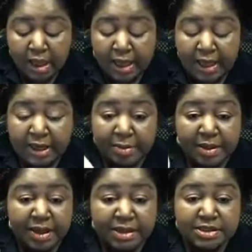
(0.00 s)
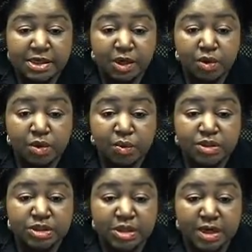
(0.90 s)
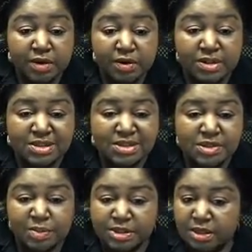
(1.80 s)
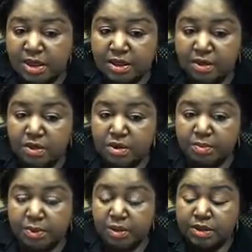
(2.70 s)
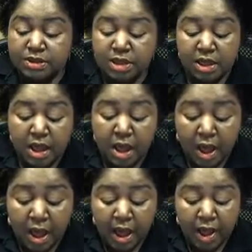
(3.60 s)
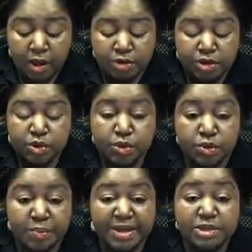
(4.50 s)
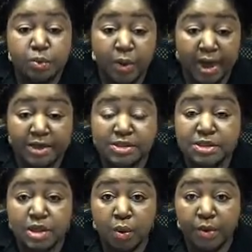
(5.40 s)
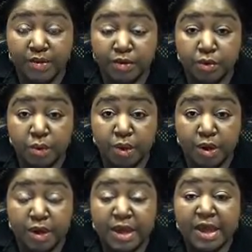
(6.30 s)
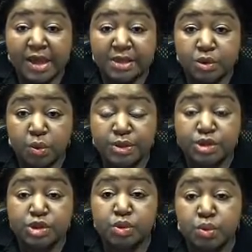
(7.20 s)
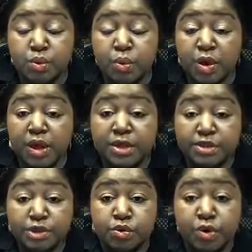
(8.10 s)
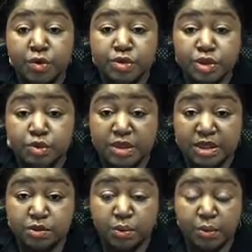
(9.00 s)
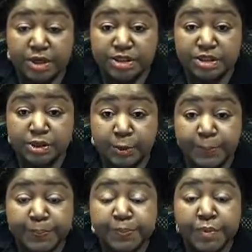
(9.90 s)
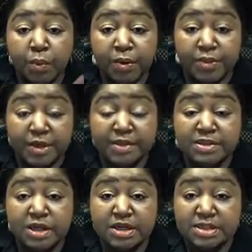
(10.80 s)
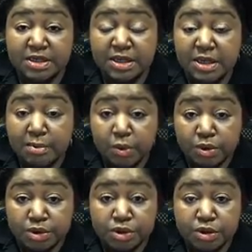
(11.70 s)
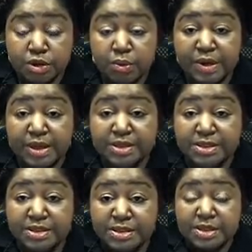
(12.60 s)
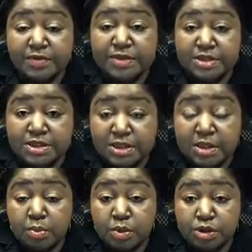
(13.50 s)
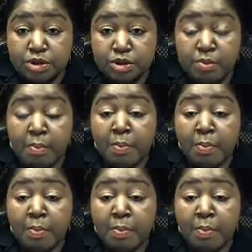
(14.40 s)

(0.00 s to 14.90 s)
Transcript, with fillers: and I'm gonna tell you just how you so much light here, you can barely see it. How to, the best way to know whether the oil is going to do those two things we want it to do. Whether it's going to seal in moisture, you want it dense enough to seal in moisture,